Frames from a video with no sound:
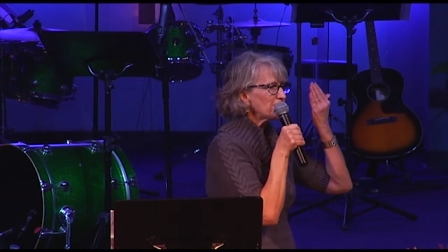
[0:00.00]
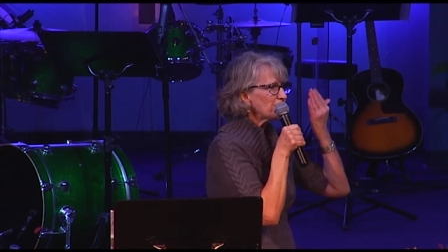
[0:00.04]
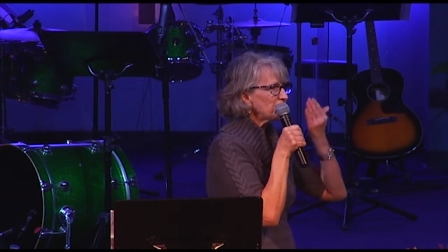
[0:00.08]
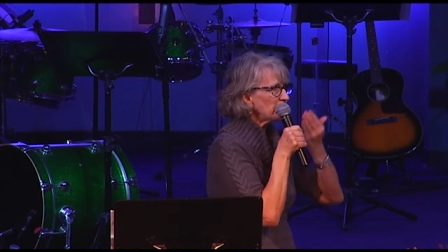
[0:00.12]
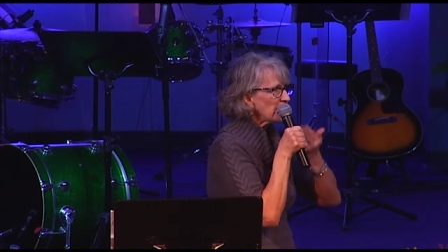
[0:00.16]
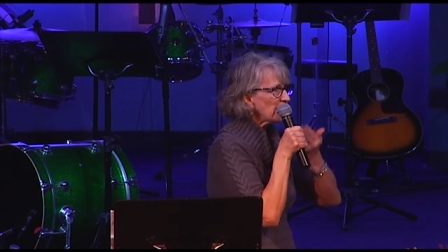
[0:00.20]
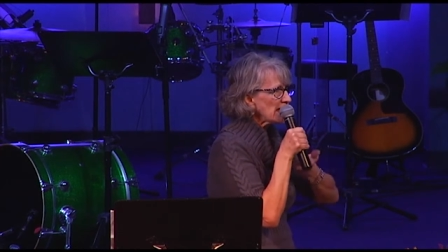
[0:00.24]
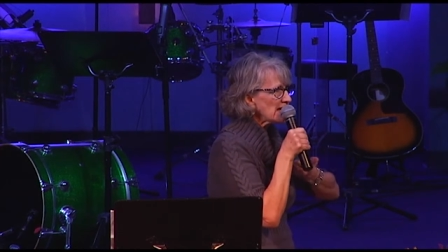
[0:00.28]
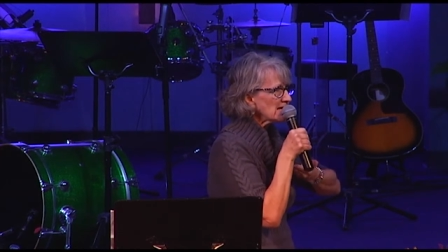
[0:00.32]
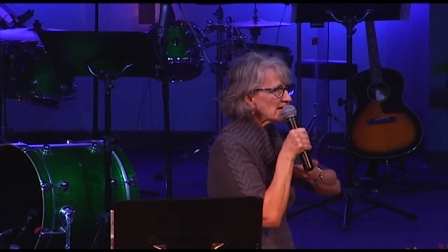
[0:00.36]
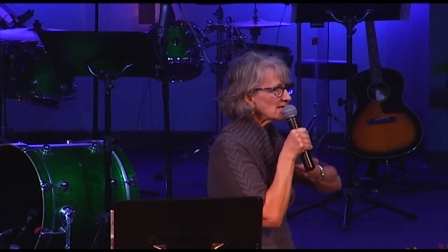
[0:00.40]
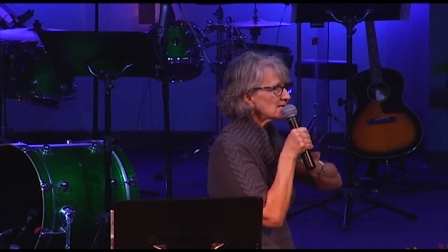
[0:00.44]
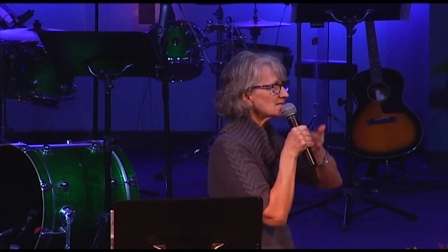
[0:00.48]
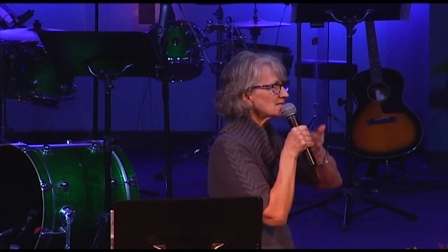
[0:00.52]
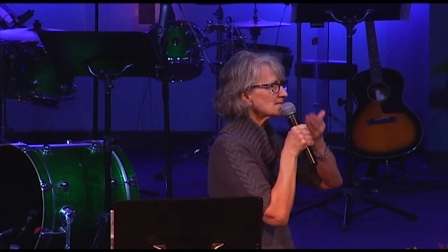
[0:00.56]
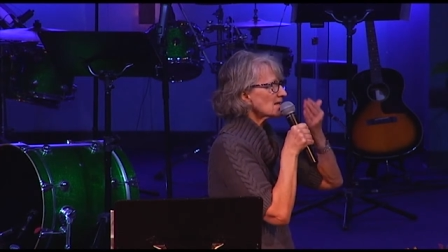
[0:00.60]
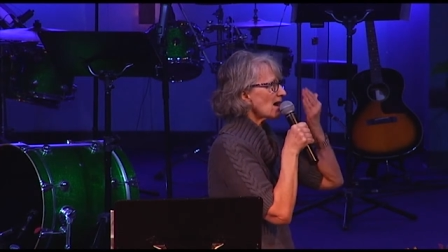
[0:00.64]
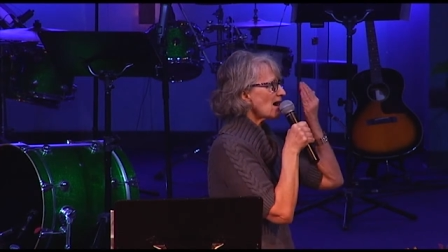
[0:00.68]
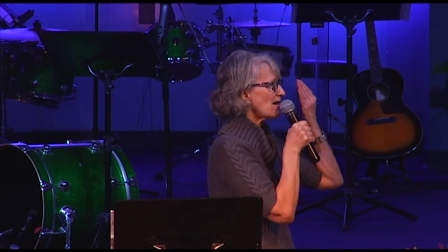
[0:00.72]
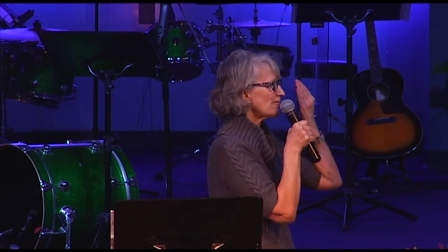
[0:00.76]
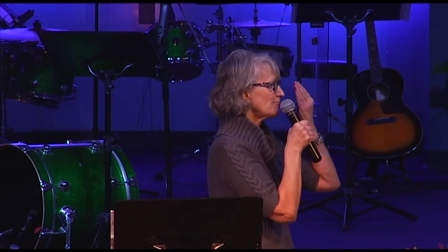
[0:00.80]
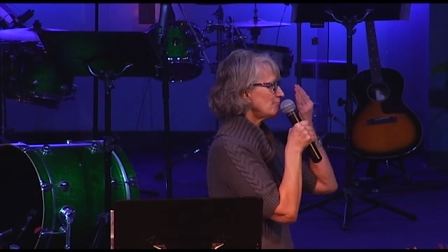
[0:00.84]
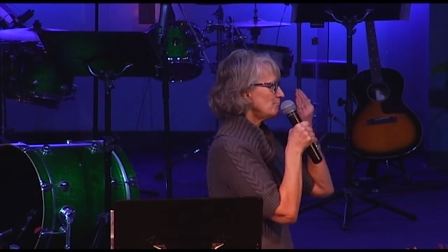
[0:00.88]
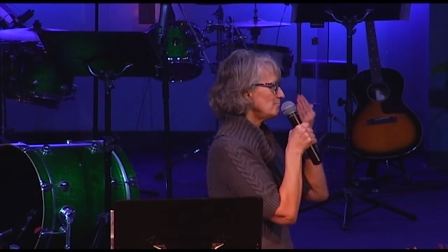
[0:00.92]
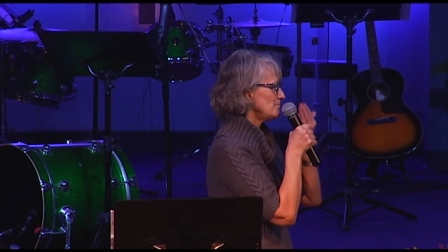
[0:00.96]
face
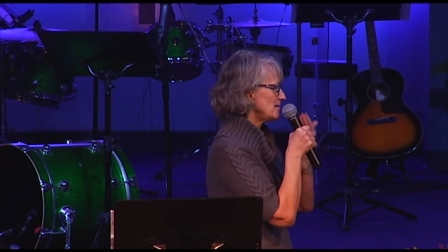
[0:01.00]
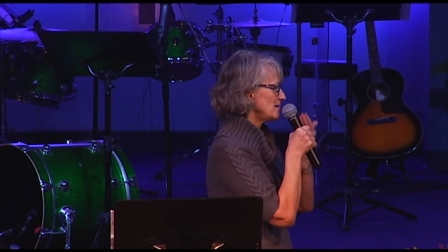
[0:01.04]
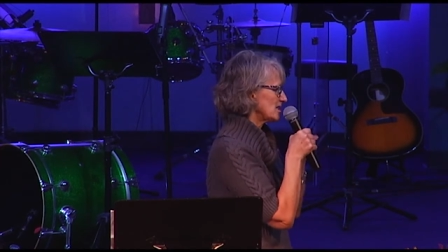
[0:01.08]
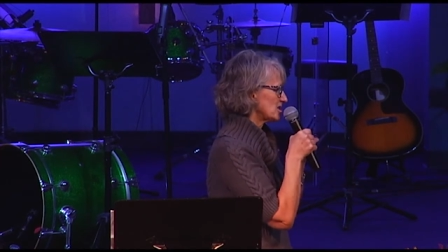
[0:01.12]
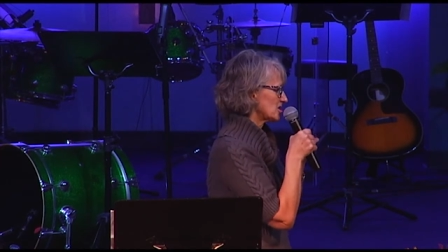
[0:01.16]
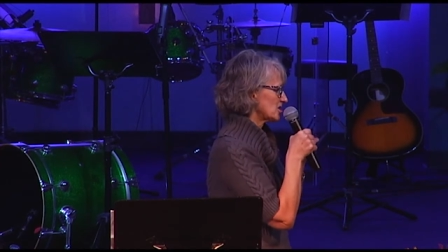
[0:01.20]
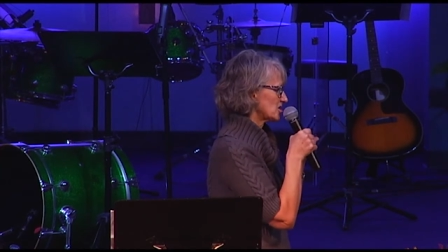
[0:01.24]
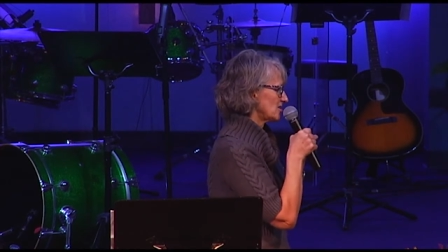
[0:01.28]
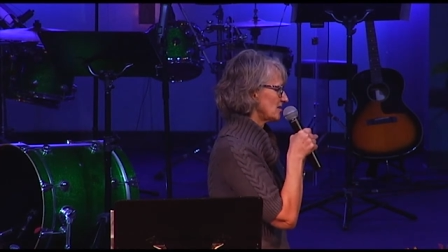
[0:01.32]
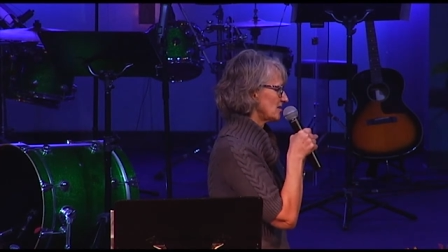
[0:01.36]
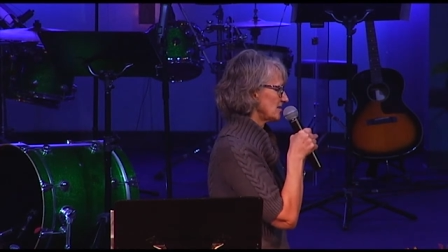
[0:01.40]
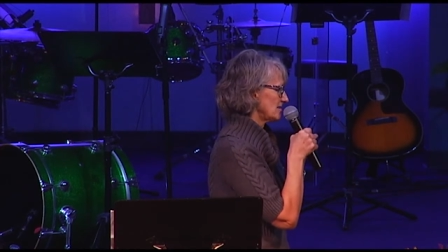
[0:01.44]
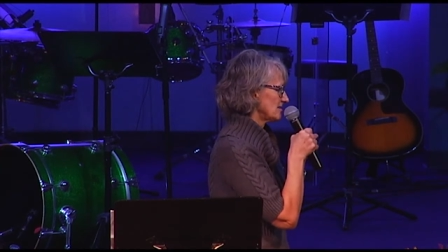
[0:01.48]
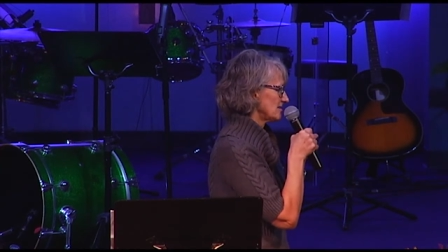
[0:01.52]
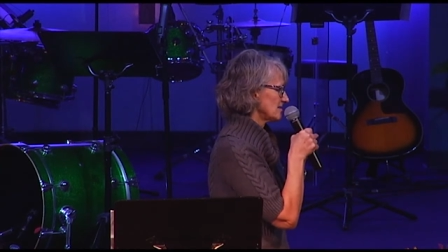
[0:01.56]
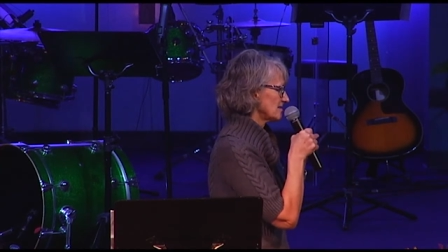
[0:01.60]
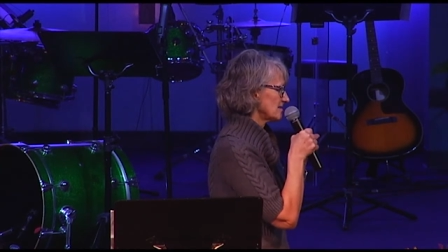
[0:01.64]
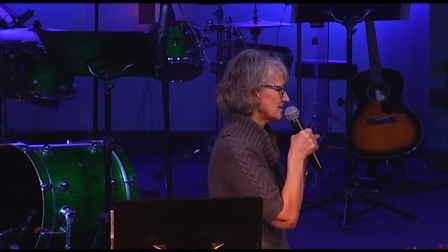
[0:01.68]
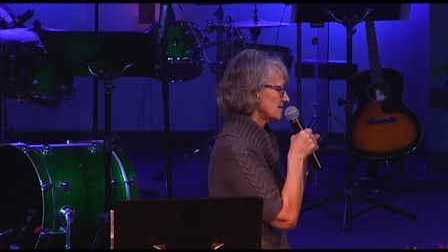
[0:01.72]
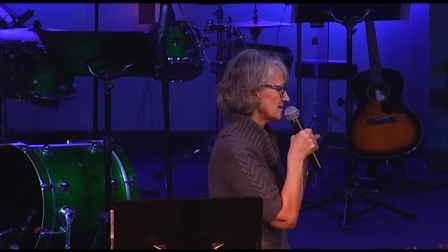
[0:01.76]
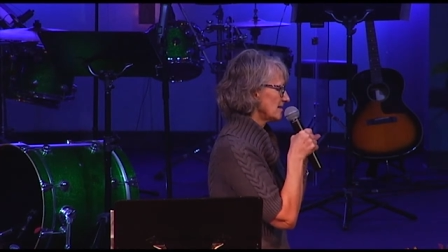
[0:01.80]
of missions,